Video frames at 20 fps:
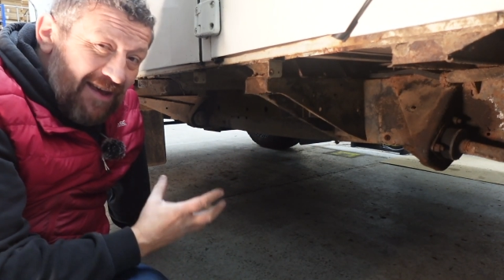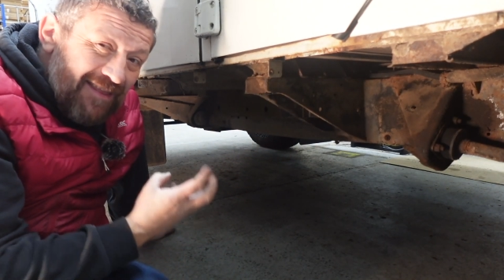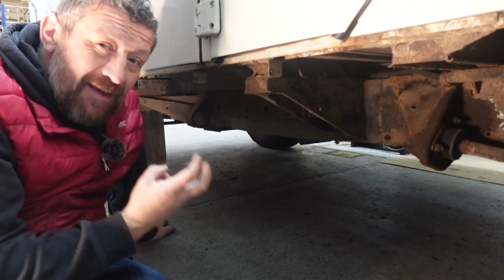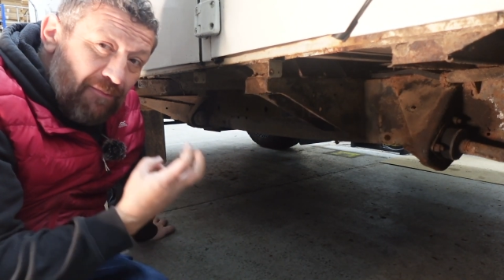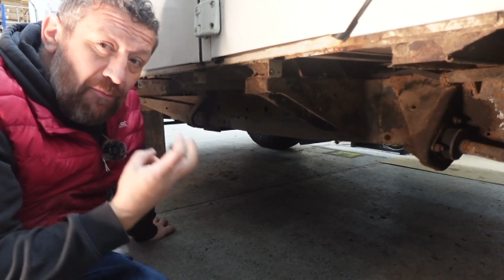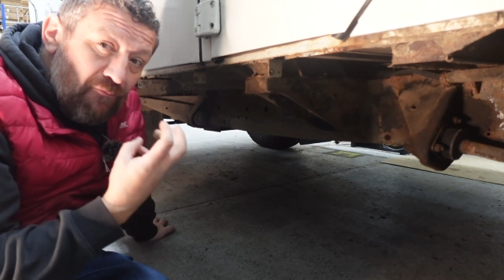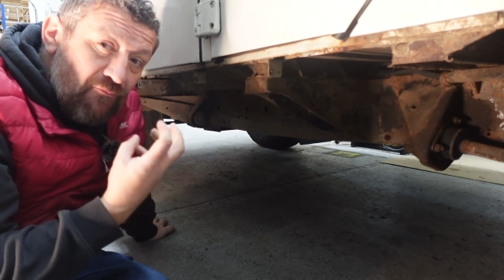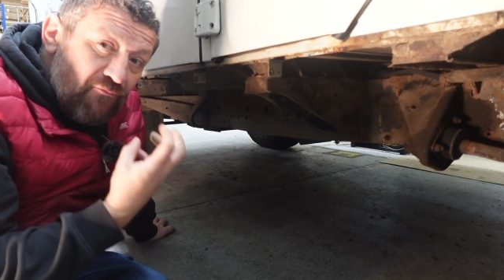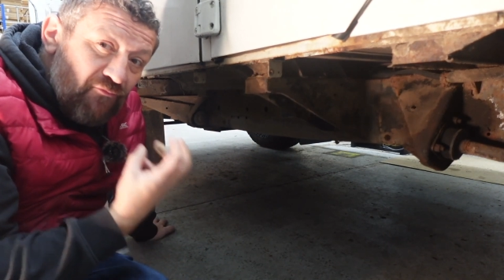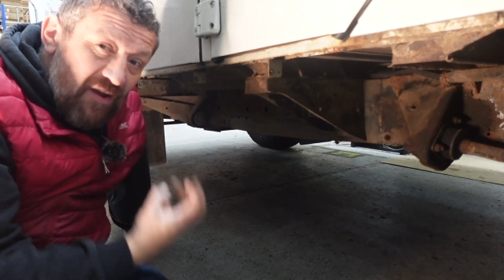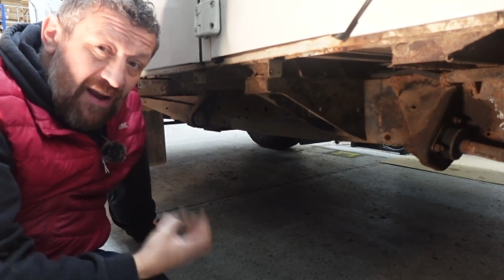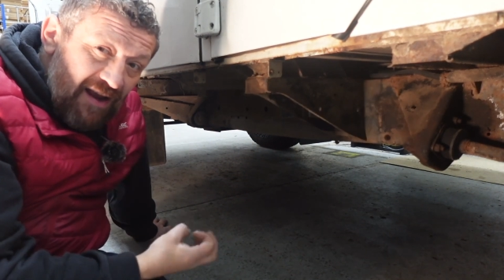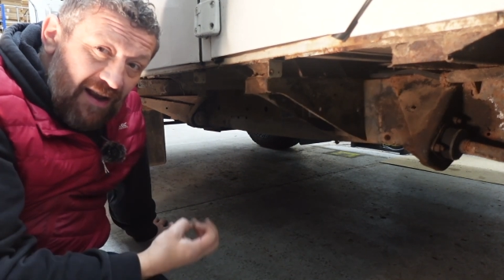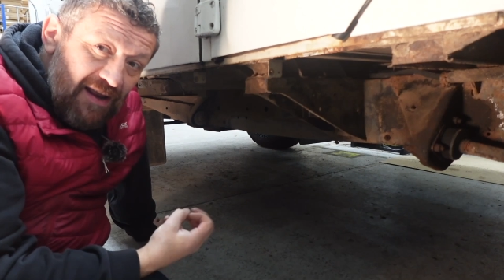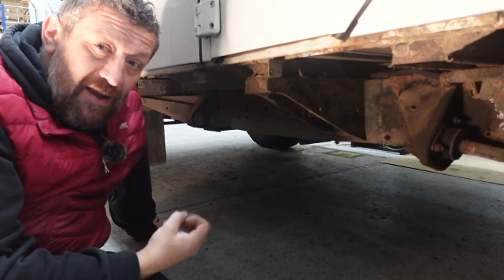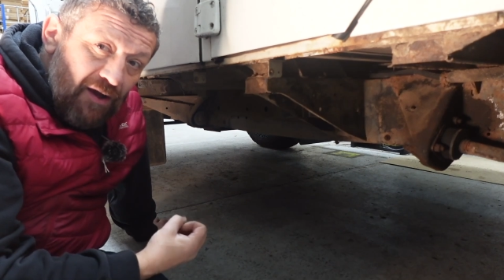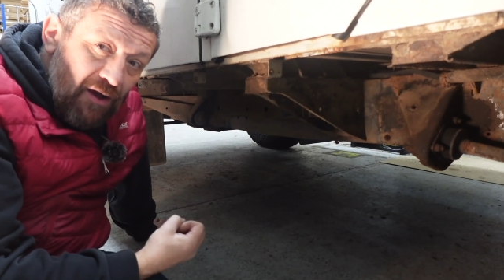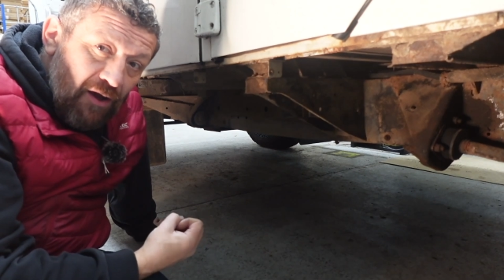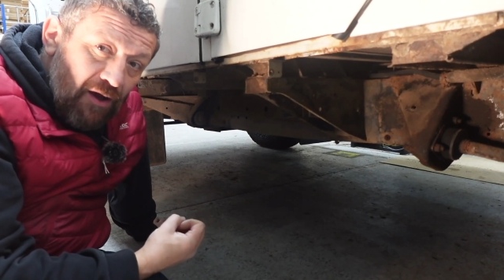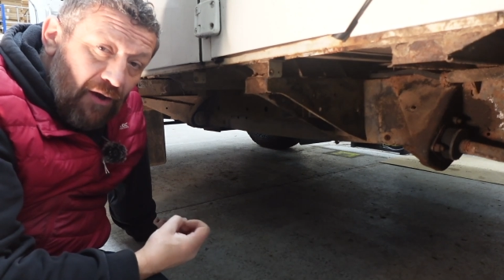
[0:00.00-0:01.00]
and they were
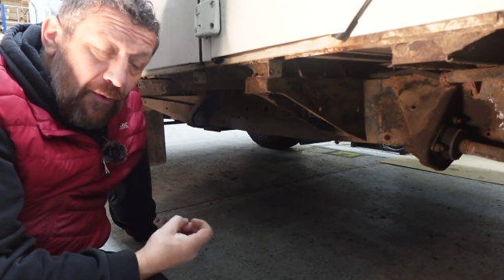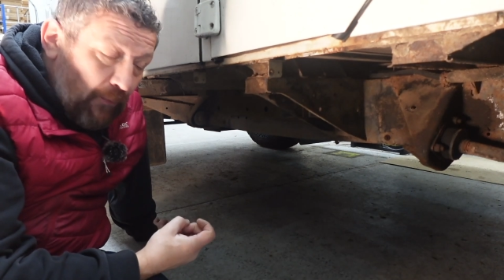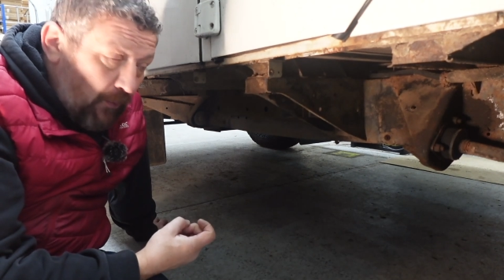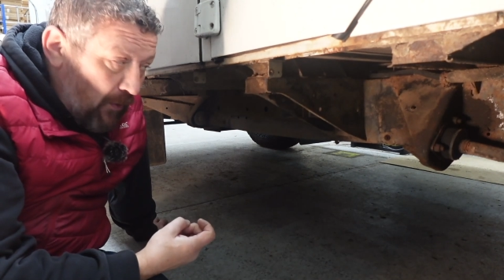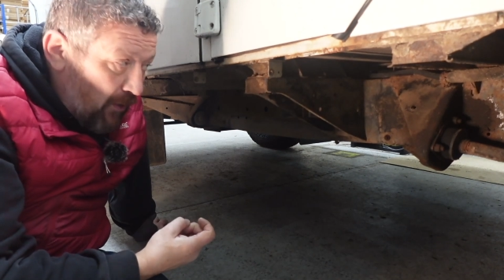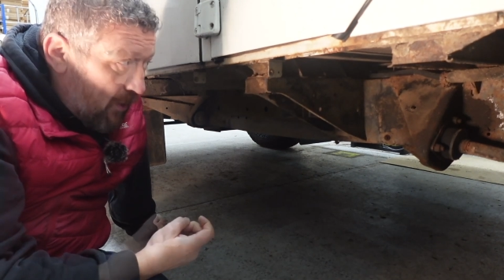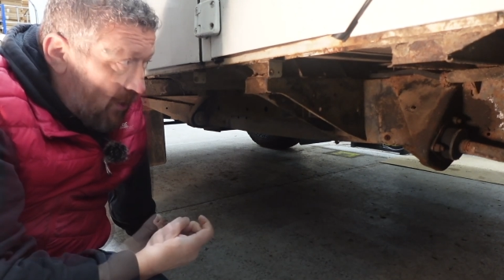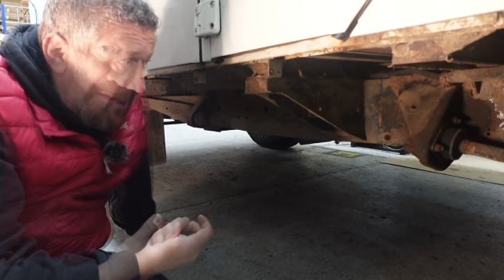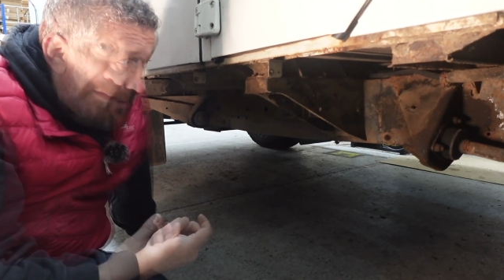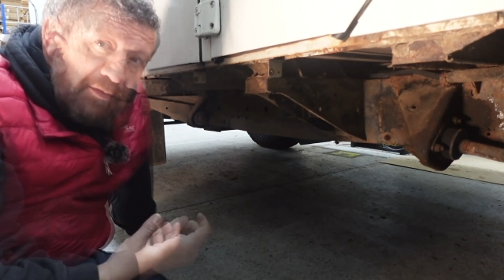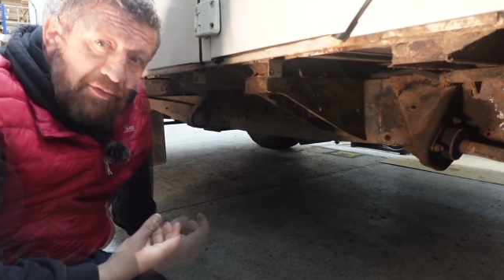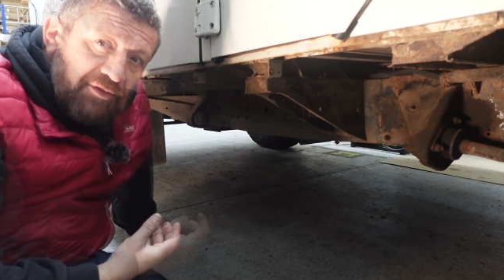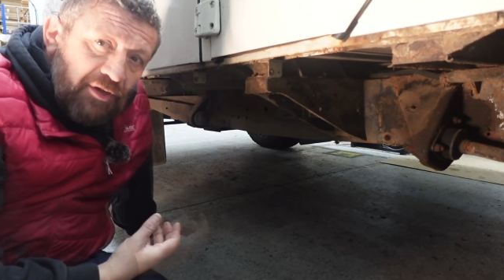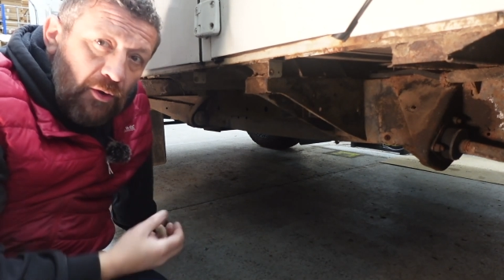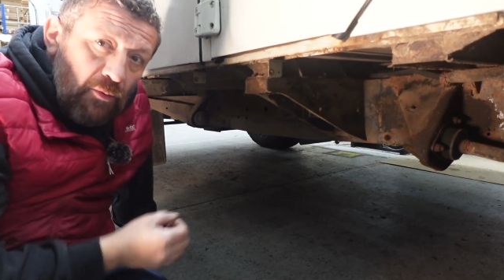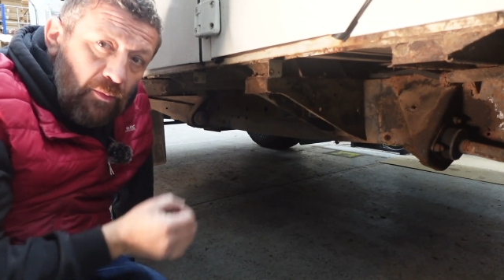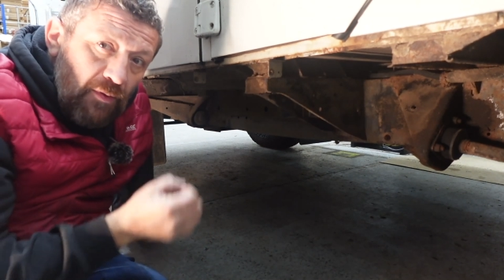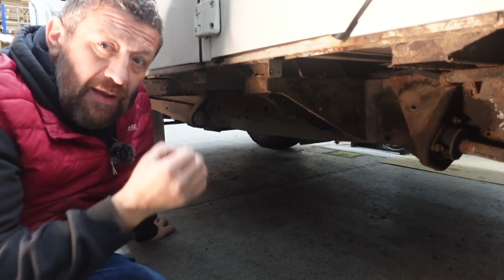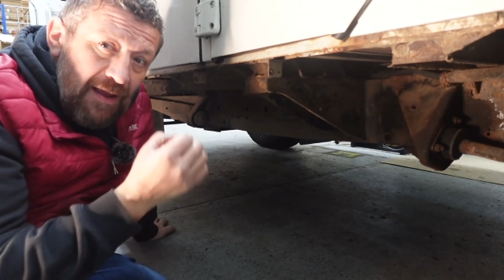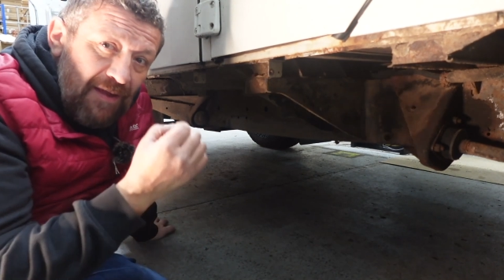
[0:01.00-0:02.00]
really hard work.
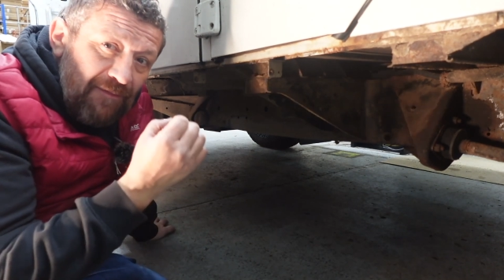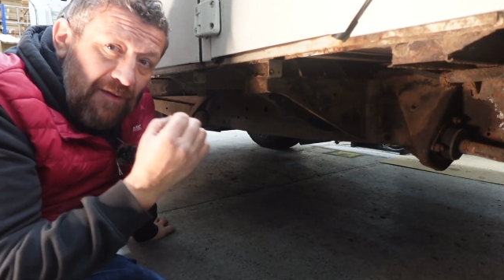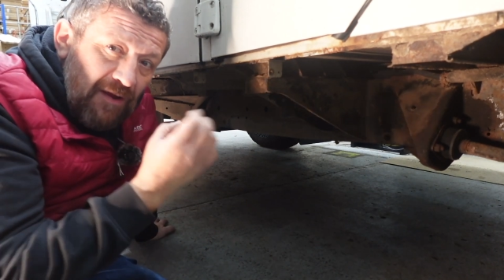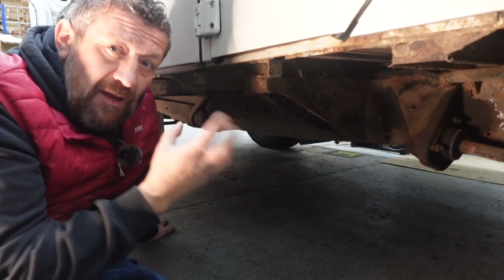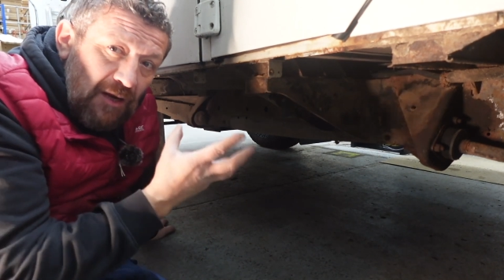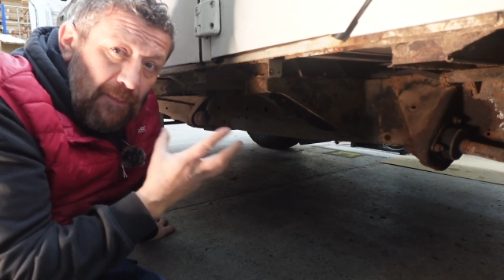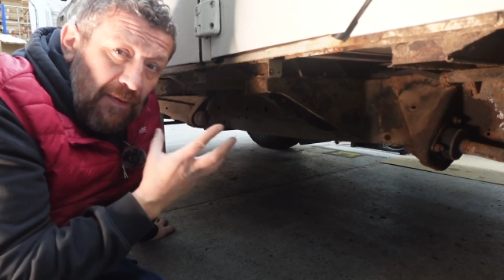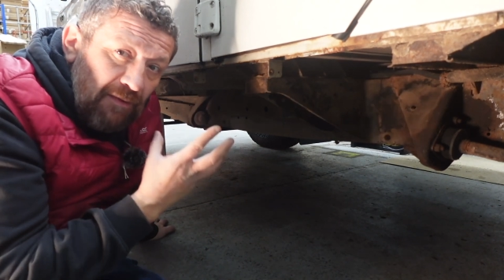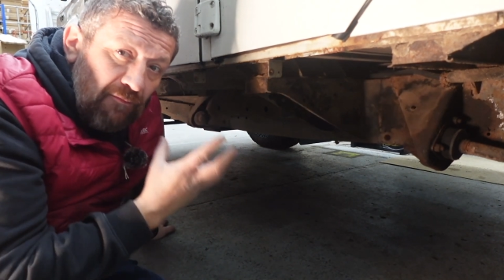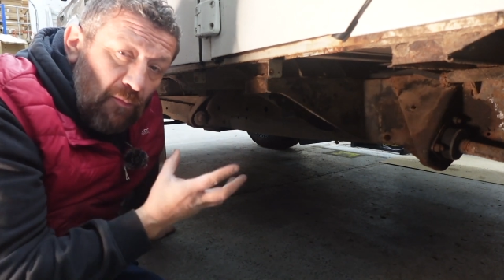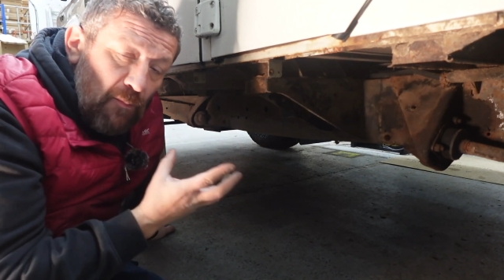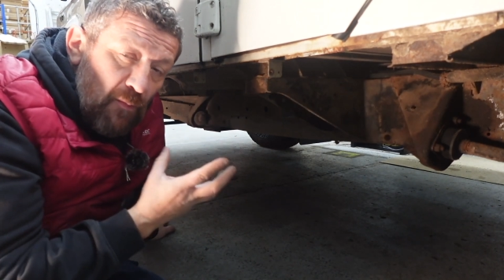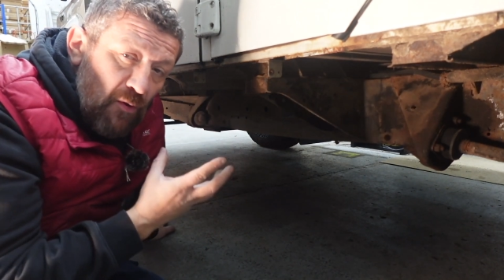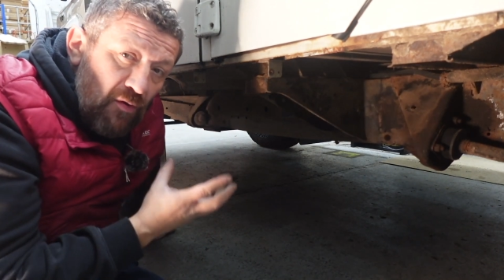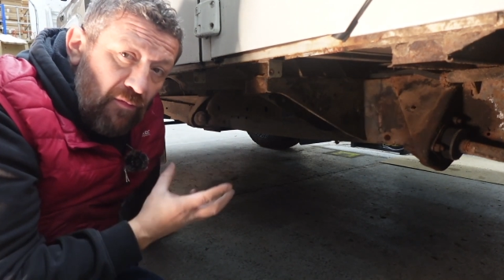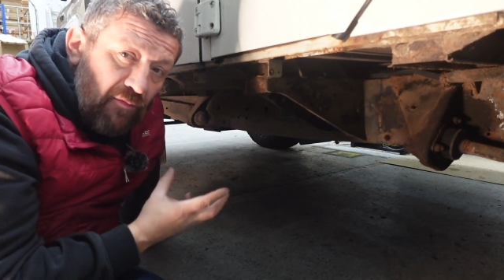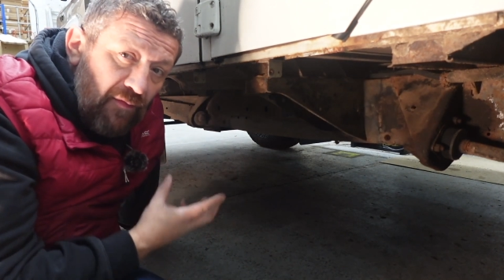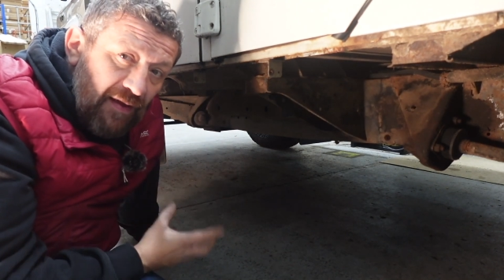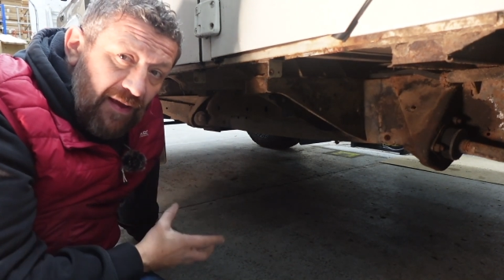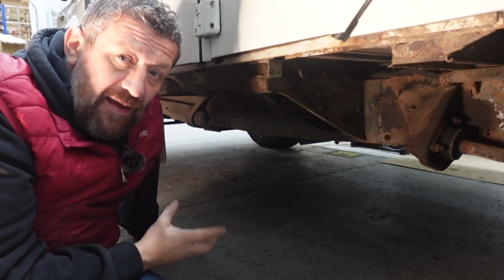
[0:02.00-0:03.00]
So if you're going to be
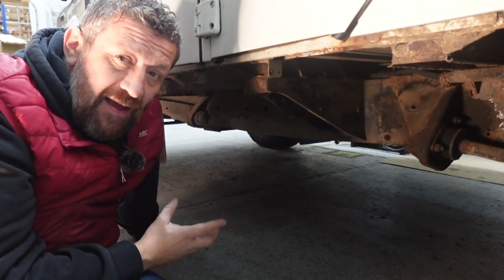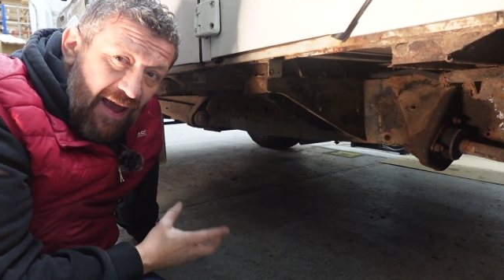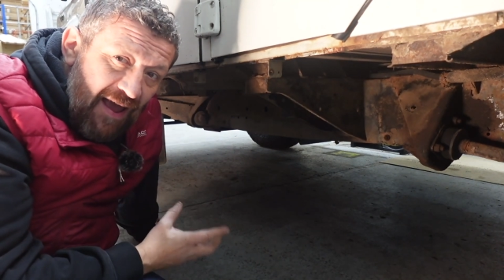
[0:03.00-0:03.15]
removing